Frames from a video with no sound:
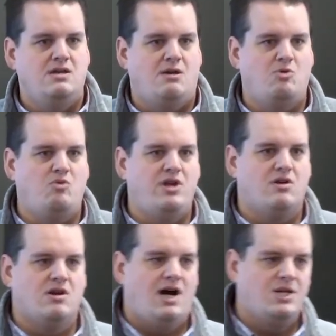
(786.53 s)
I mean, we
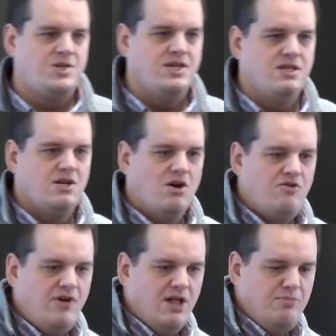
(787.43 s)
are constantly
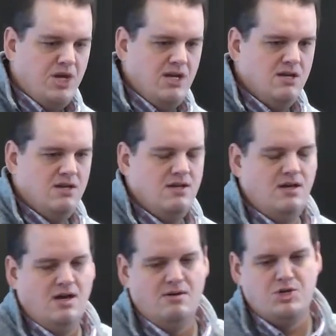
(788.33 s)
co-developing,
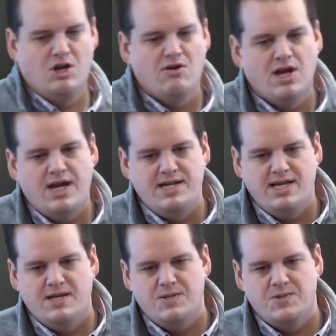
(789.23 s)
uh, sharing
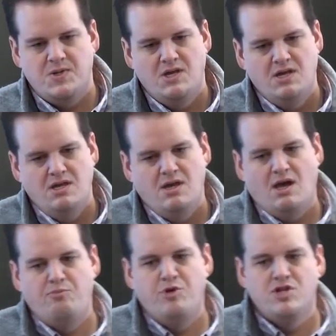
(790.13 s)
ideas,
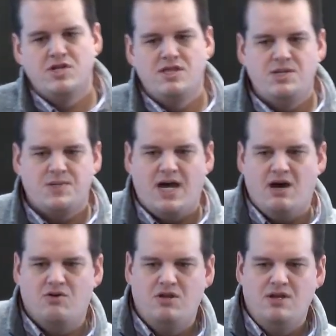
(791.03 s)
uh, building these
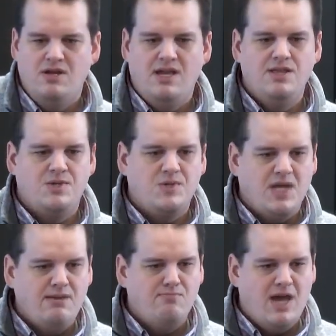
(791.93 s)
out in the
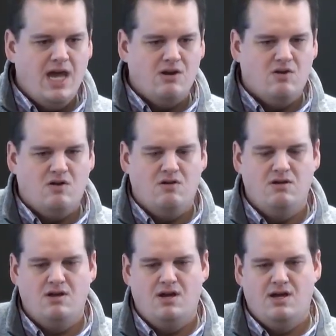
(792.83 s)
same manner
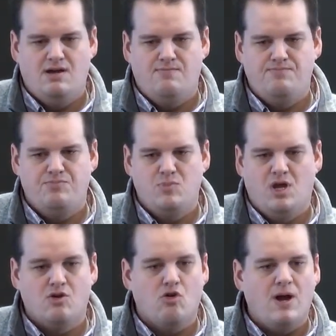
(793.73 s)
um,
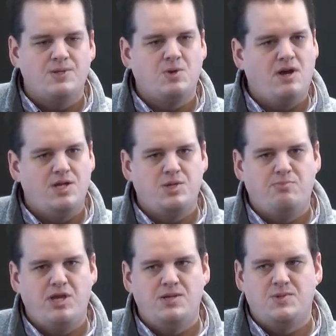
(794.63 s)
across our
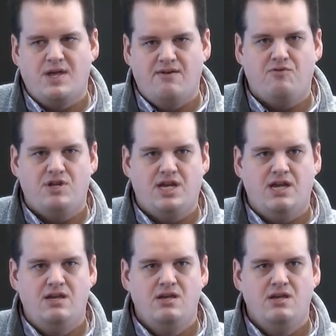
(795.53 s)
ACPs every day.